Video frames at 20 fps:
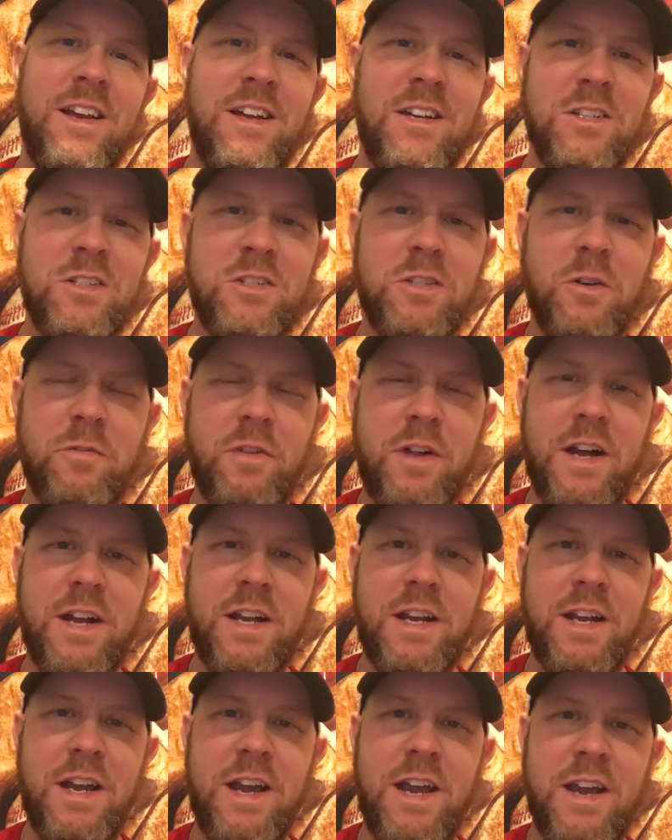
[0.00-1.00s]
stuff like
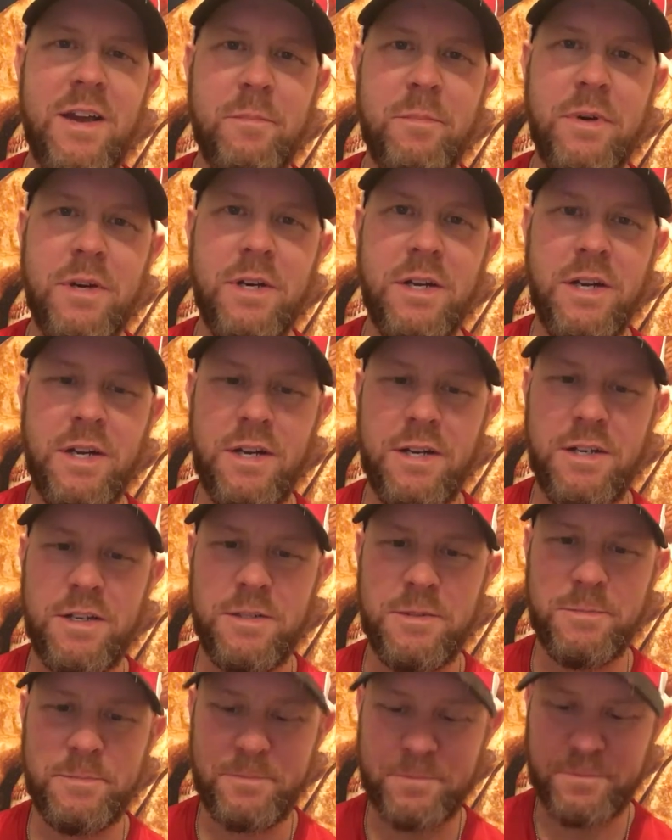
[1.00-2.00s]
that. But
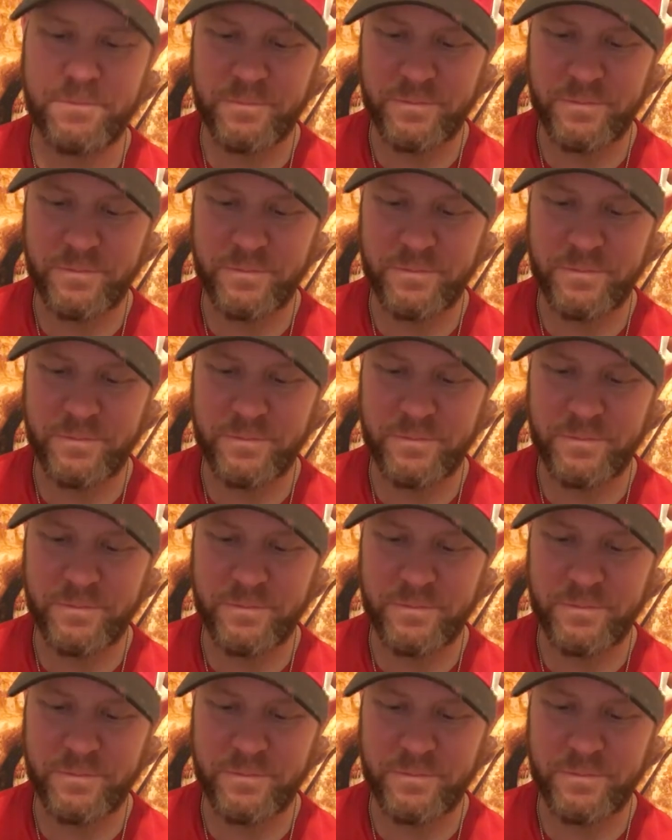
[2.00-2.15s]
um,